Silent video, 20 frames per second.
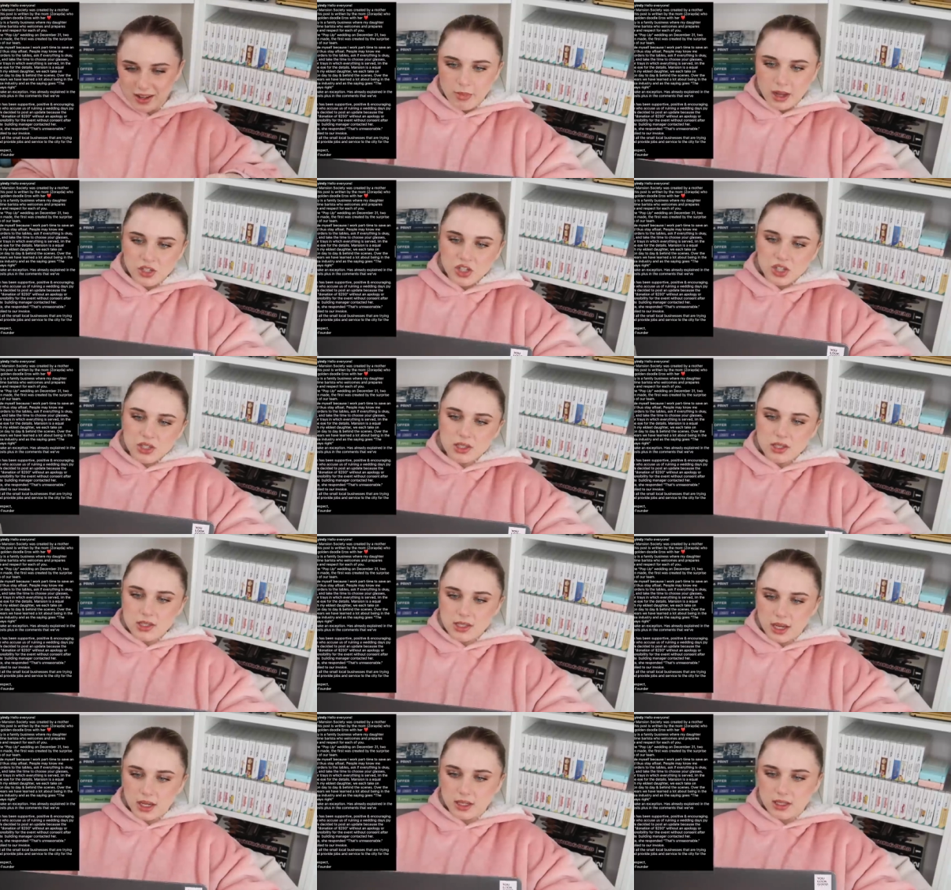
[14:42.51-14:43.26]
Mansion
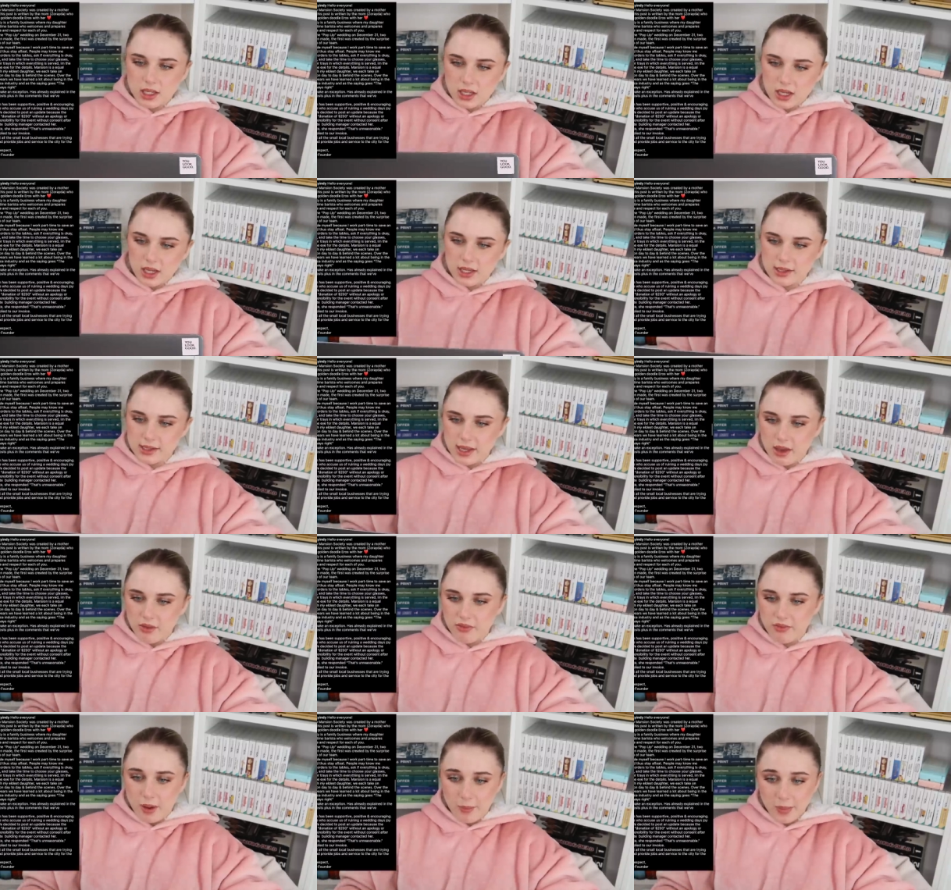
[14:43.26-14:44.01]
Society is
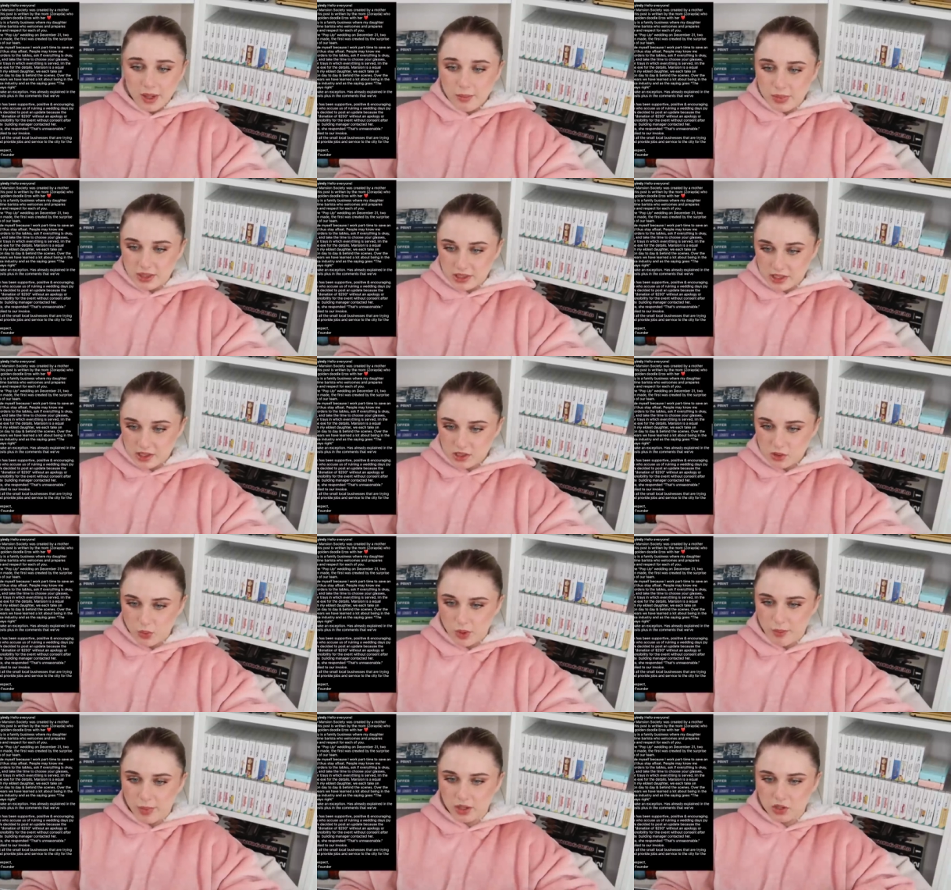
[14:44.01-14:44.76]
a family
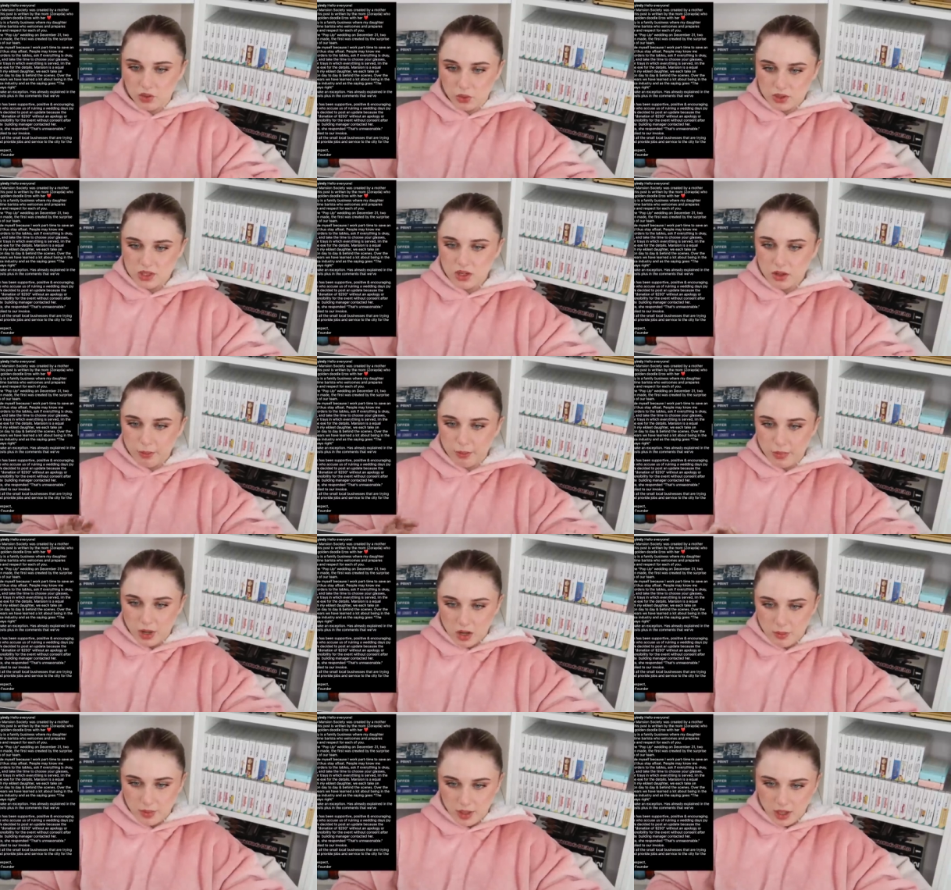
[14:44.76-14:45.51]
business where my daughter
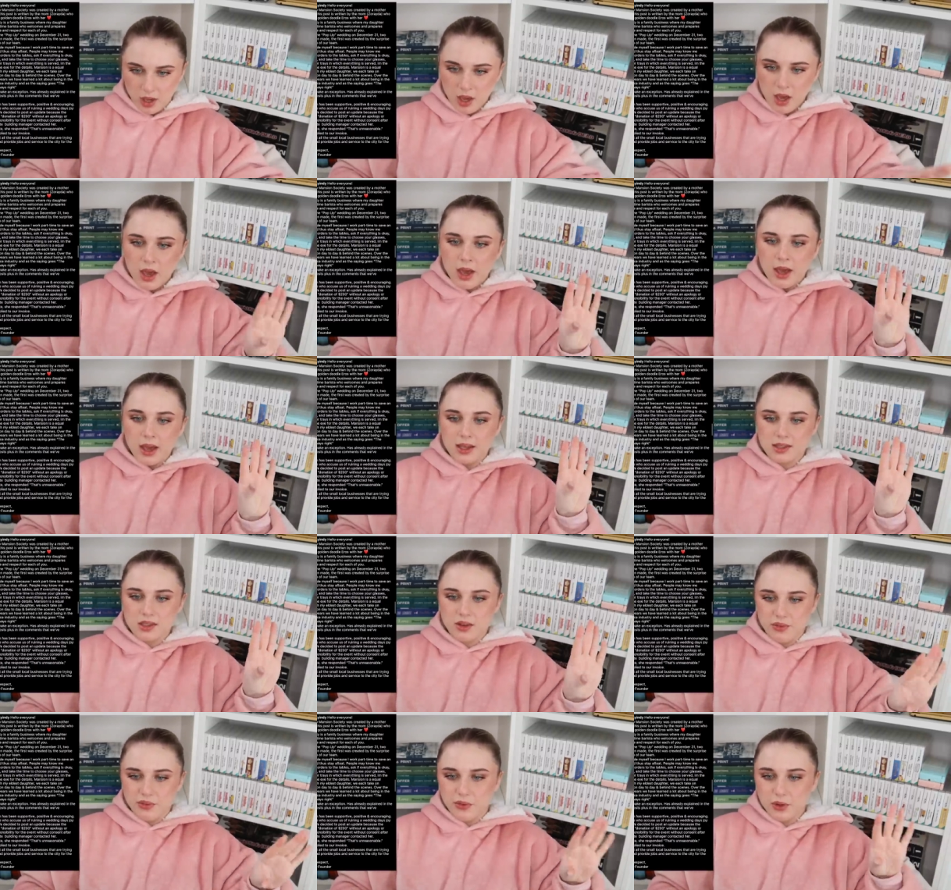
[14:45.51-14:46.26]
Barbie
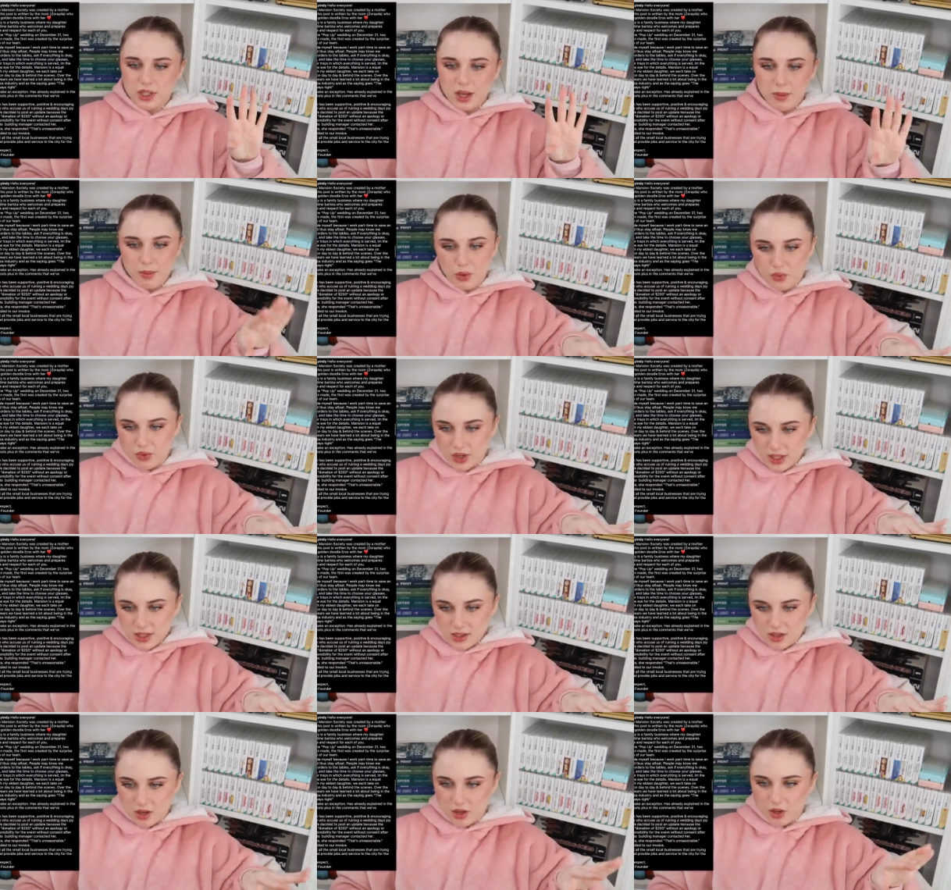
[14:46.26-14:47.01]
is a full-time
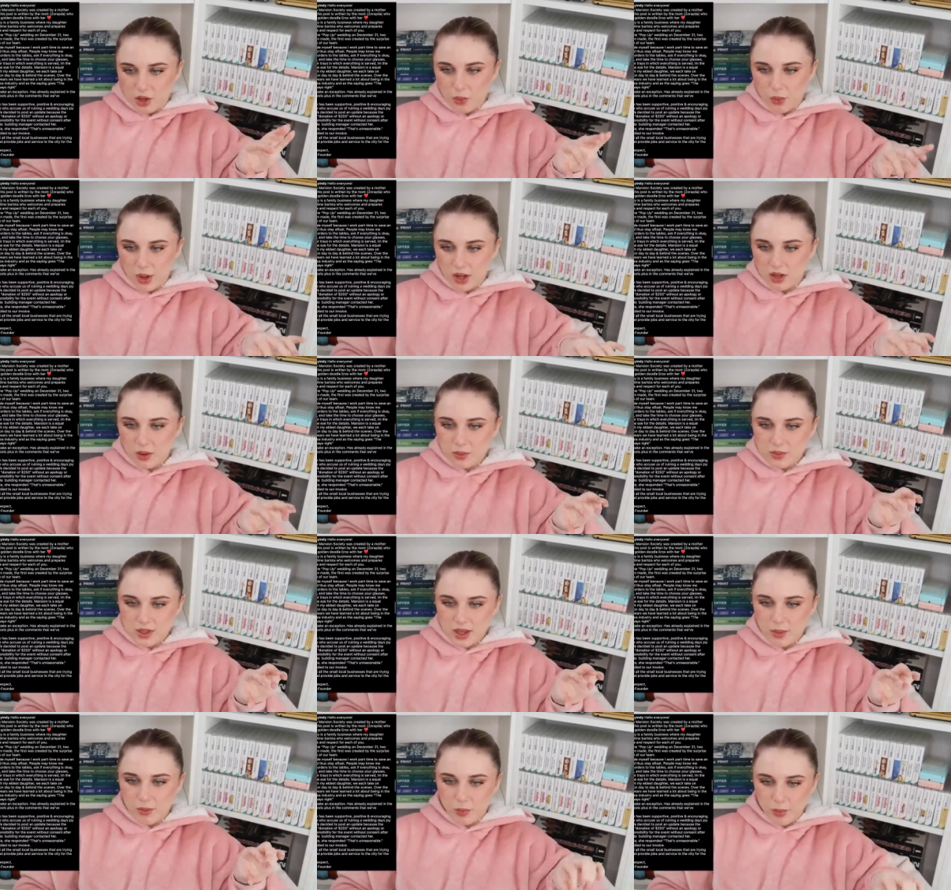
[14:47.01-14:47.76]
barista who
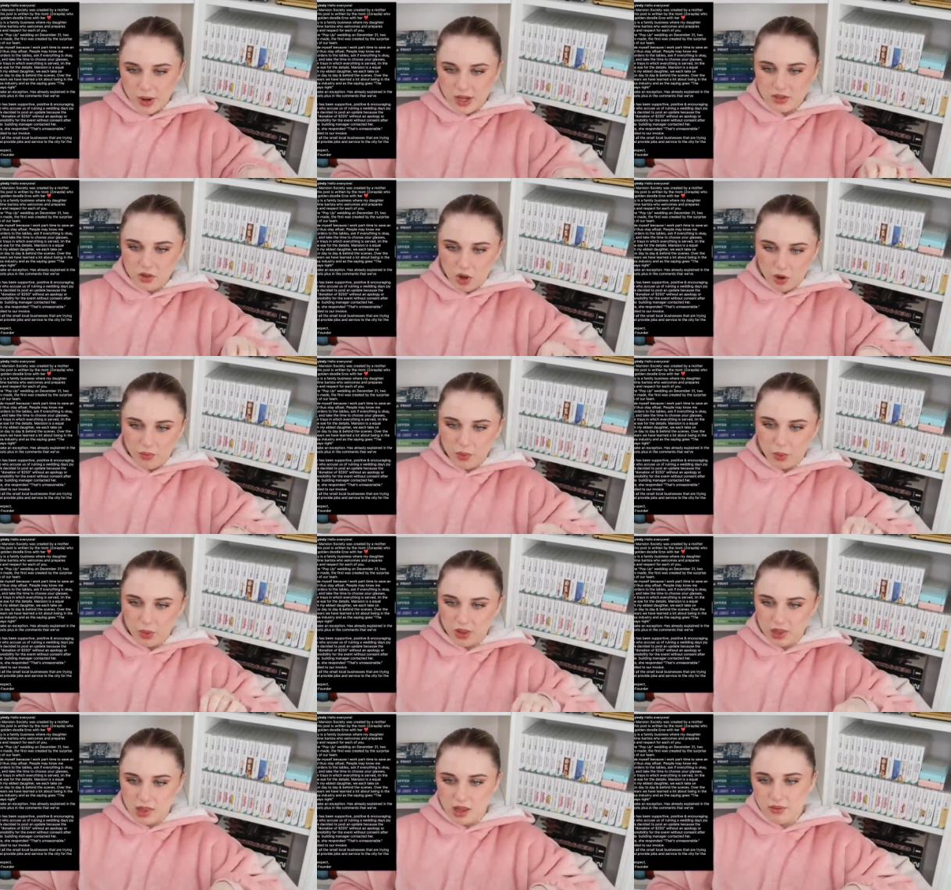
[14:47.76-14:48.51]
welcomes and prepares coffee
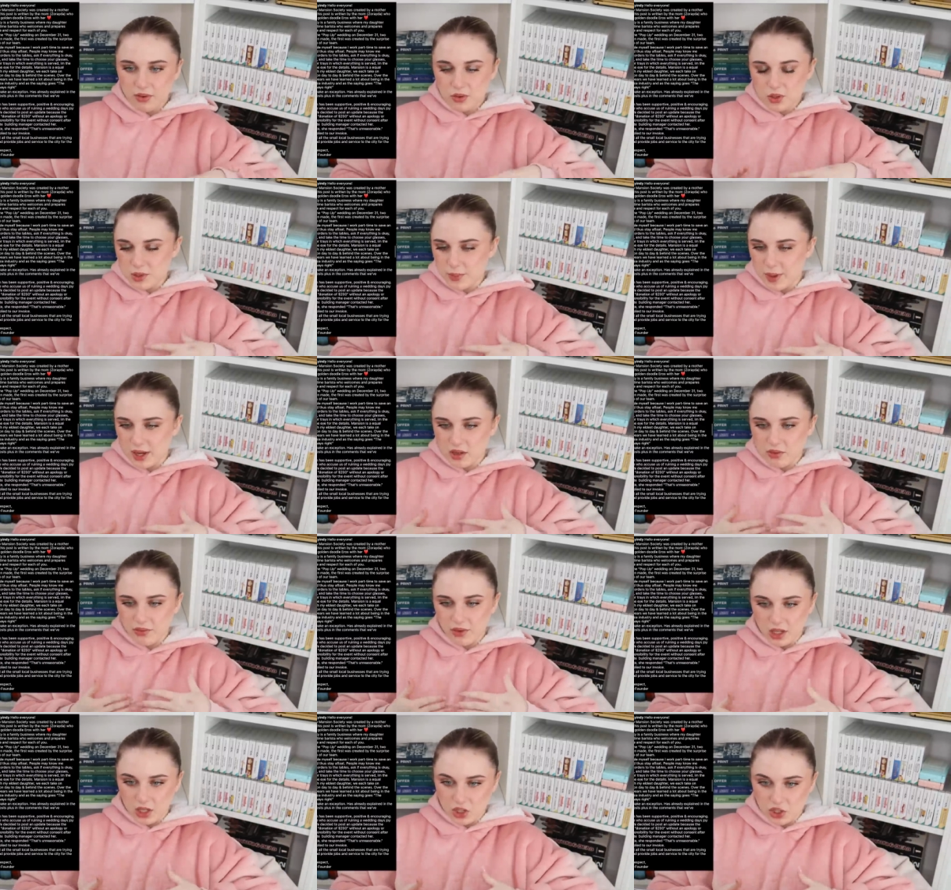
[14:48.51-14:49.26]
with love and respect
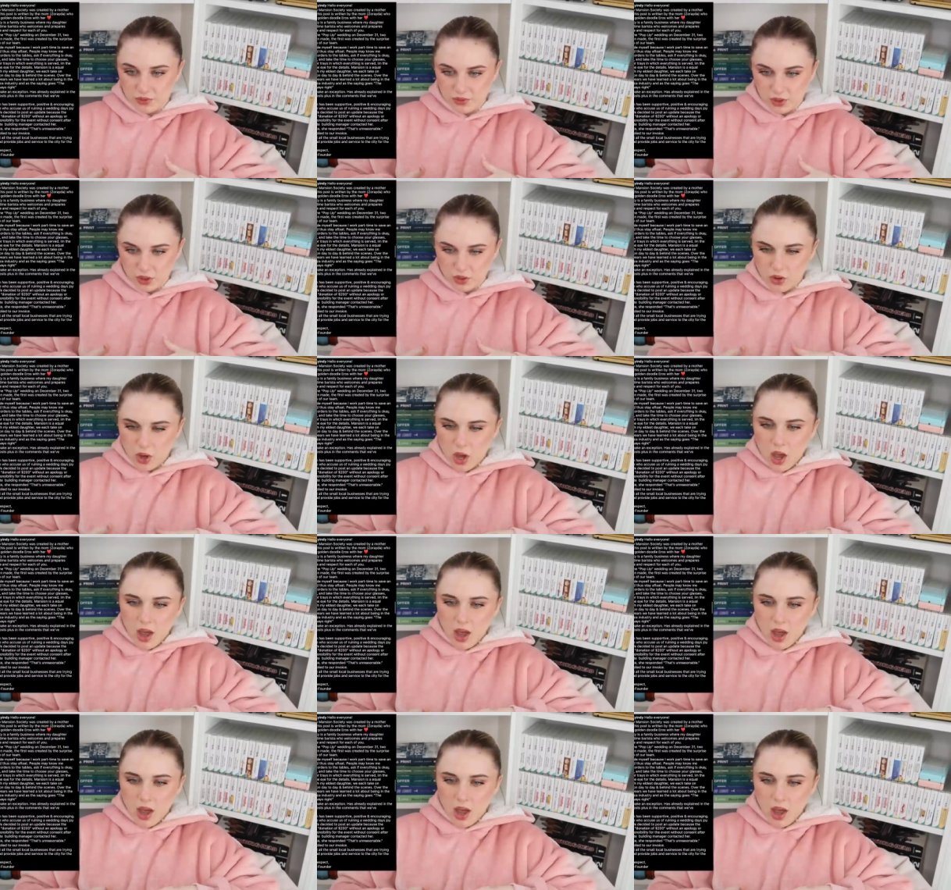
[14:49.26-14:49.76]
for each of you.